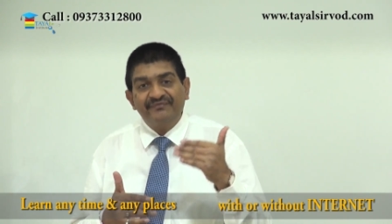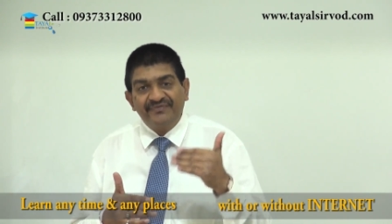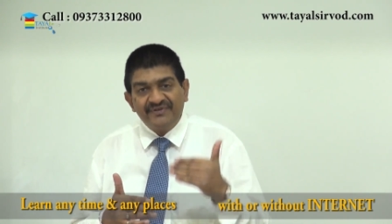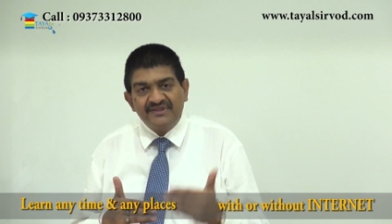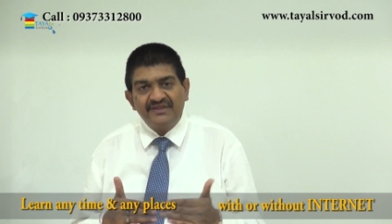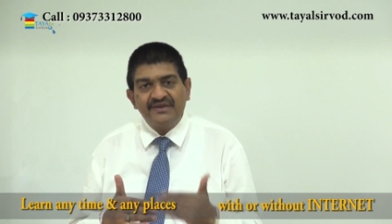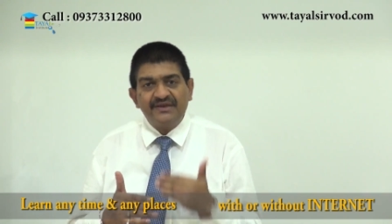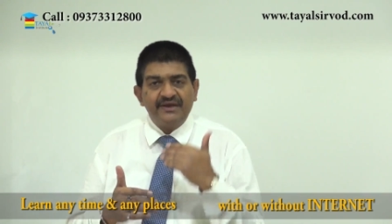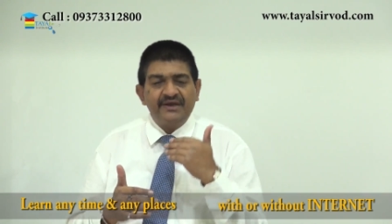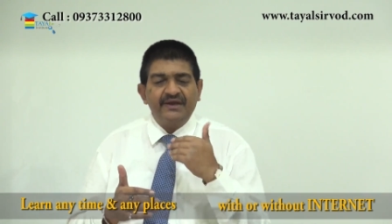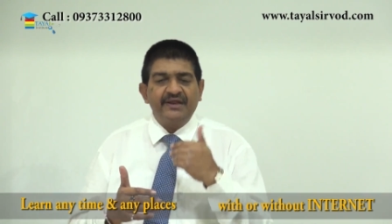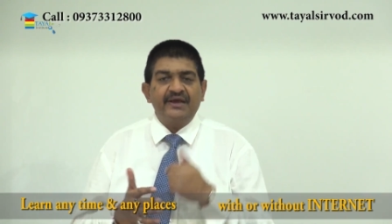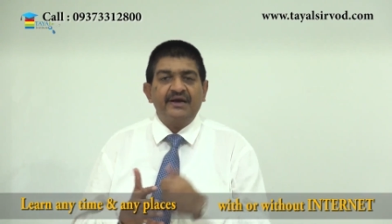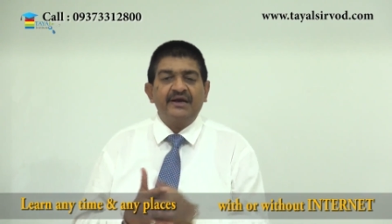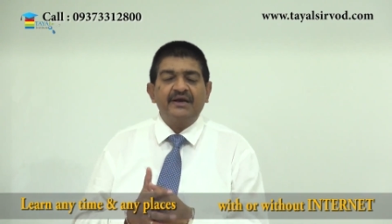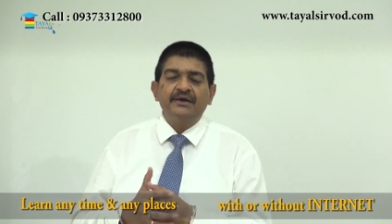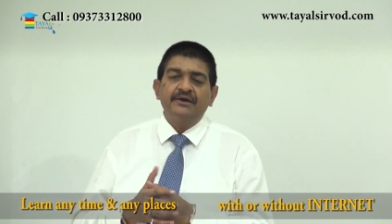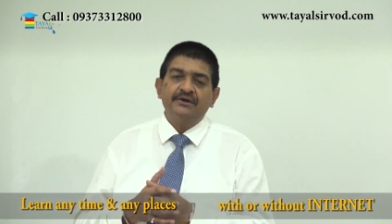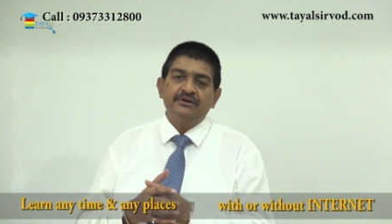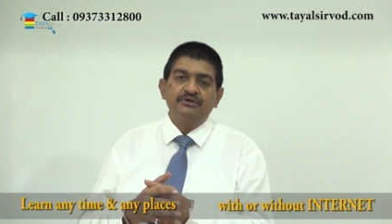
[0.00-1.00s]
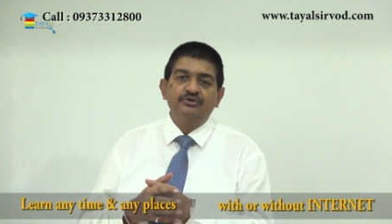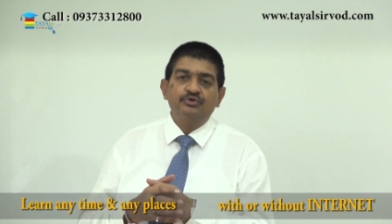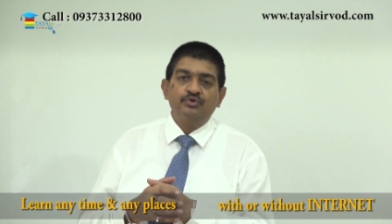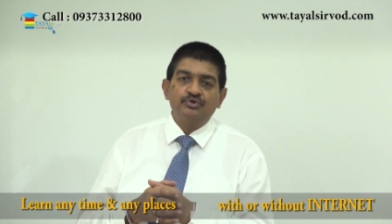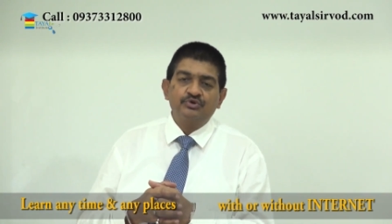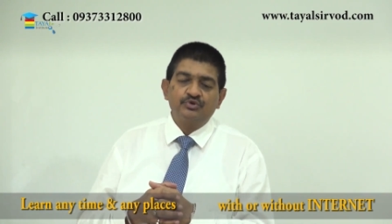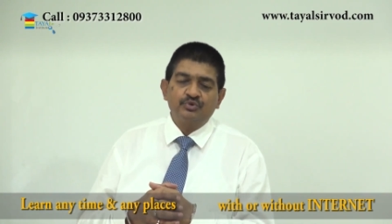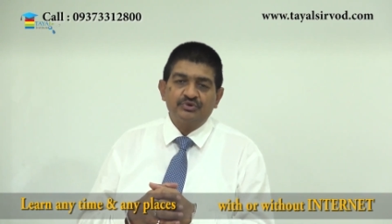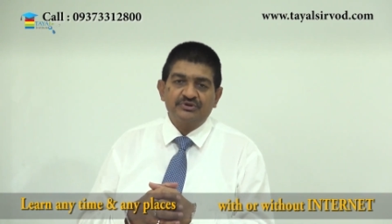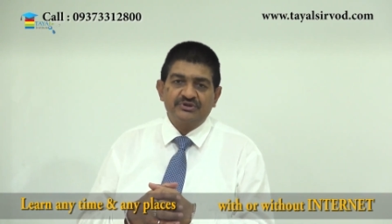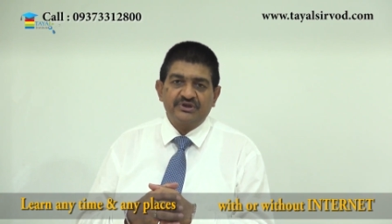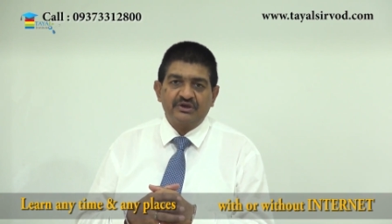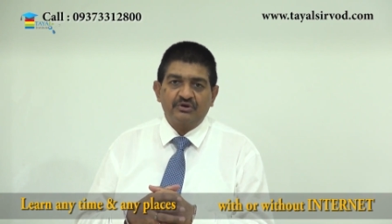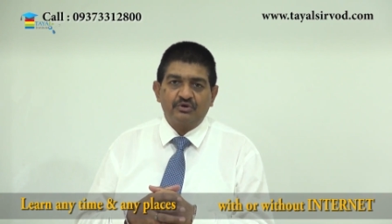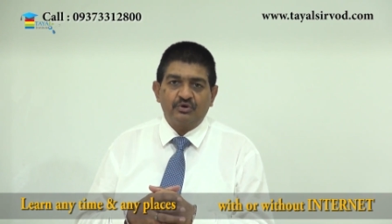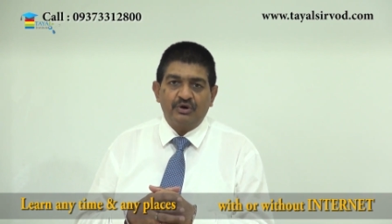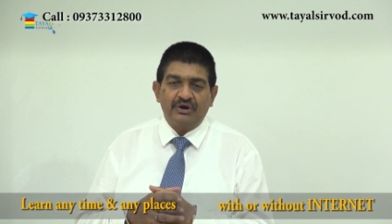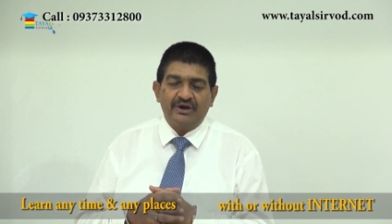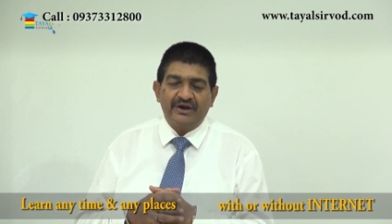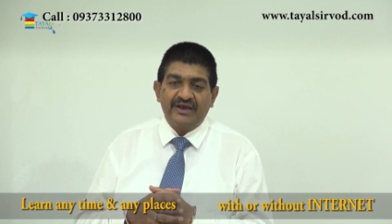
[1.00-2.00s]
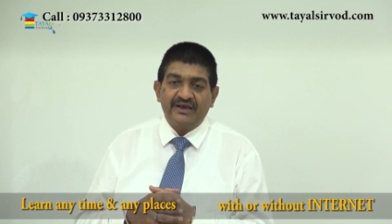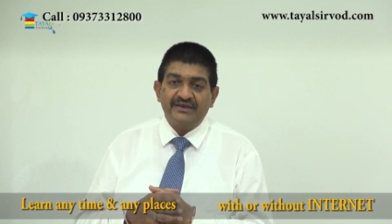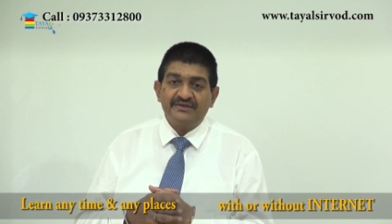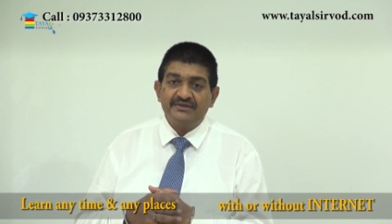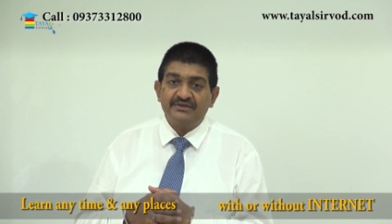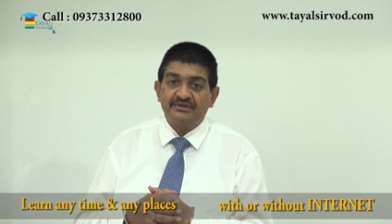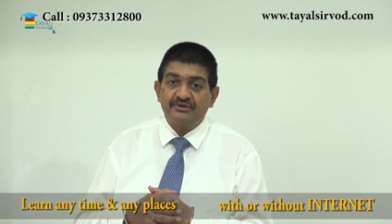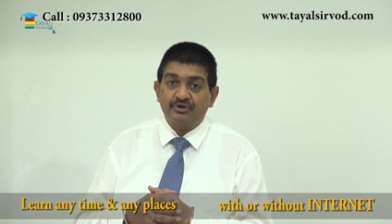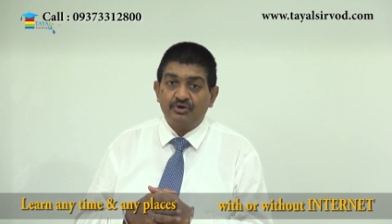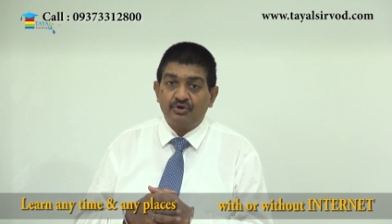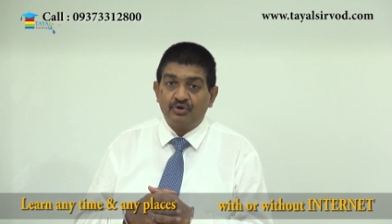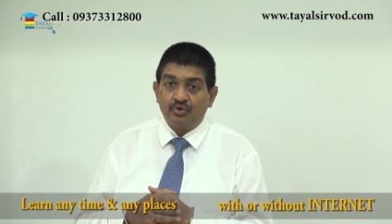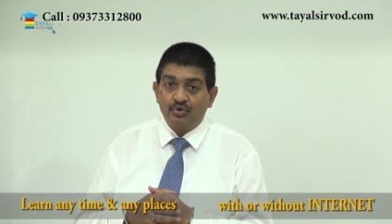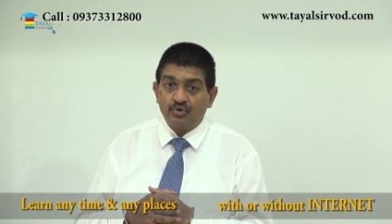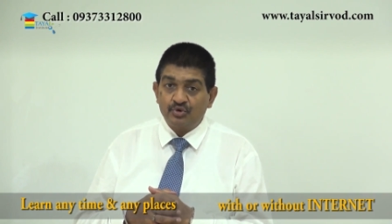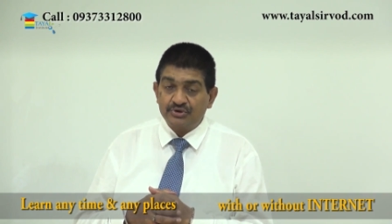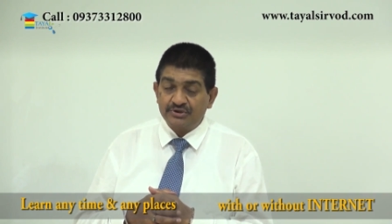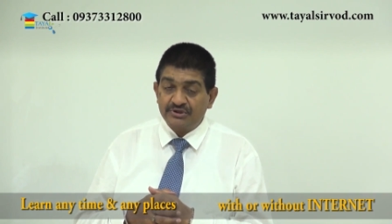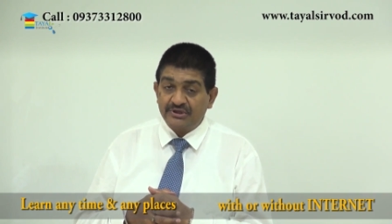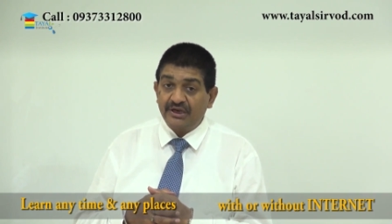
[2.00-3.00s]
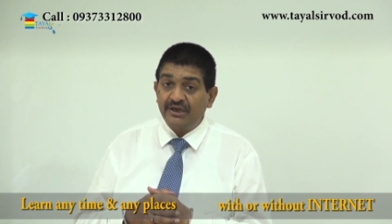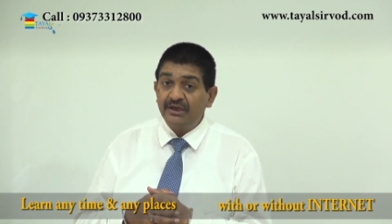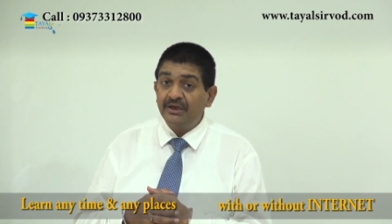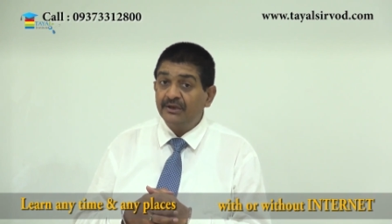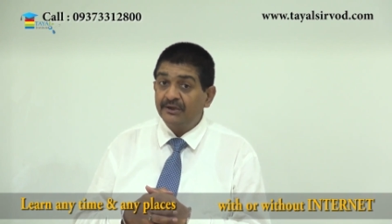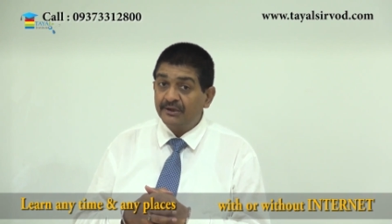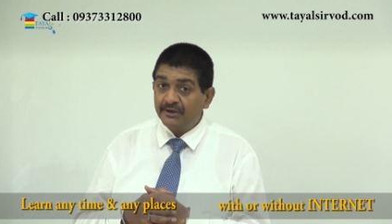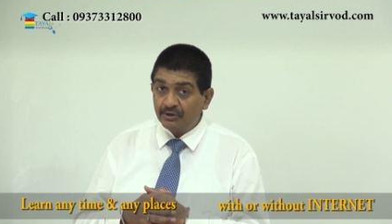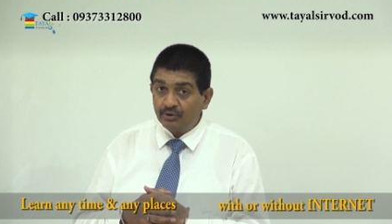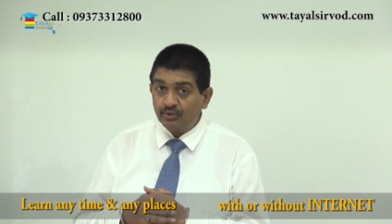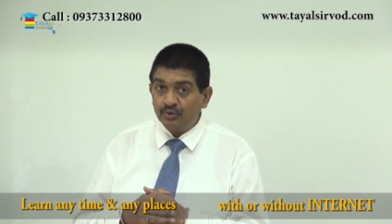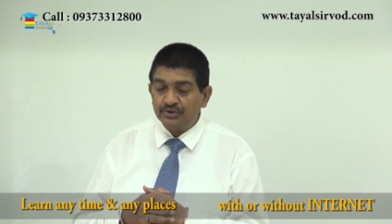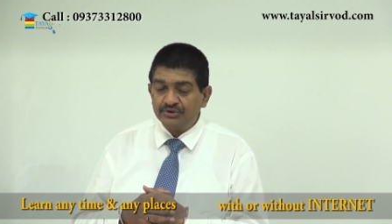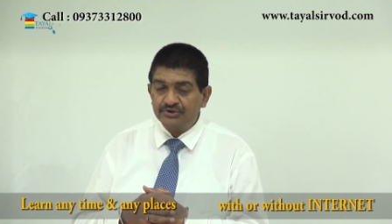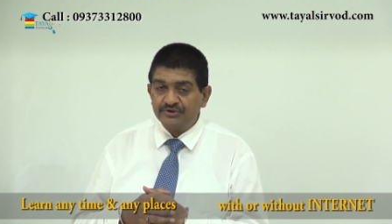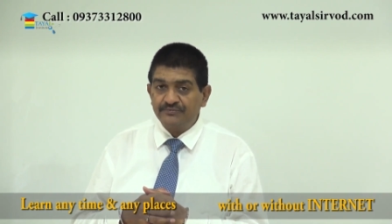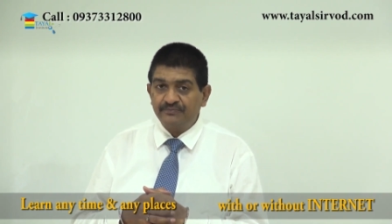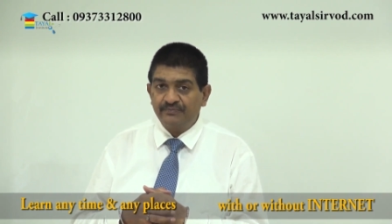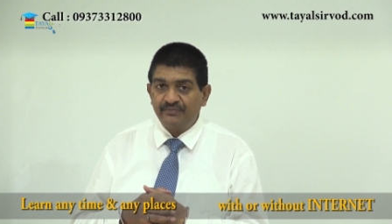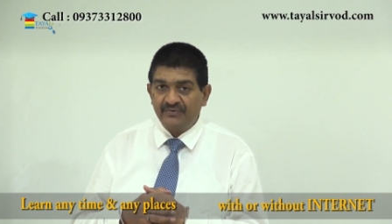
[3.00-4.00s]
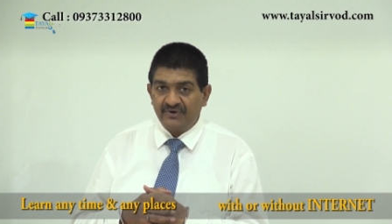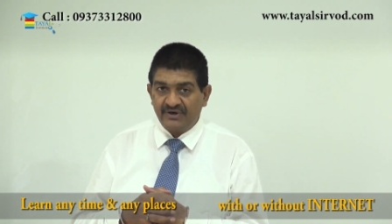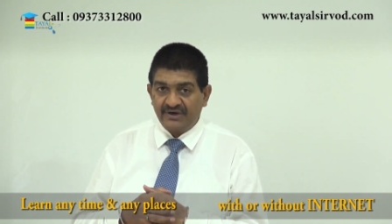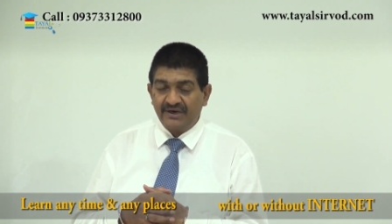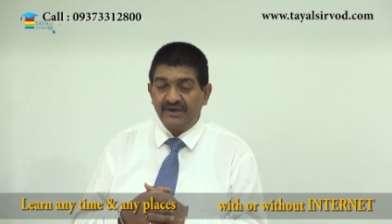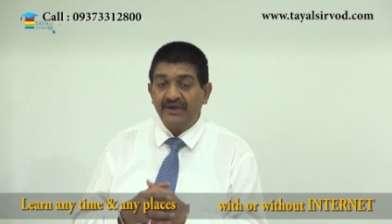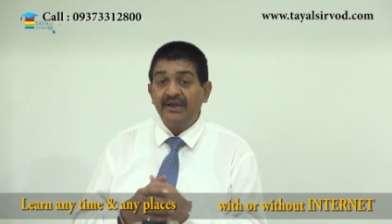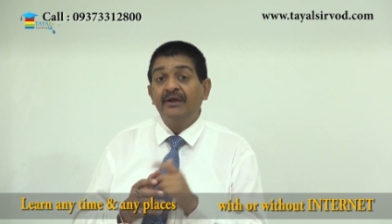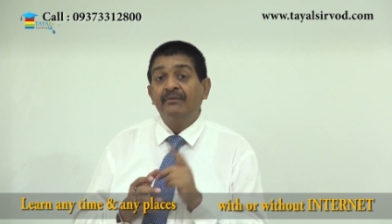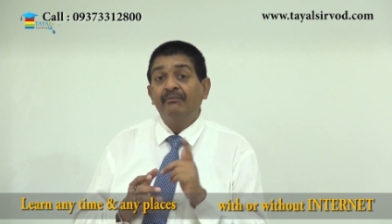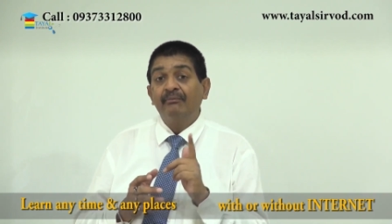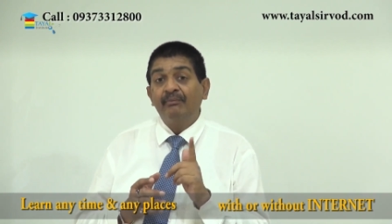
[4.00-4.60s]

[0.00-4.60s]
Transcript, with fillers: within India, those goods are called as coastal goods, right?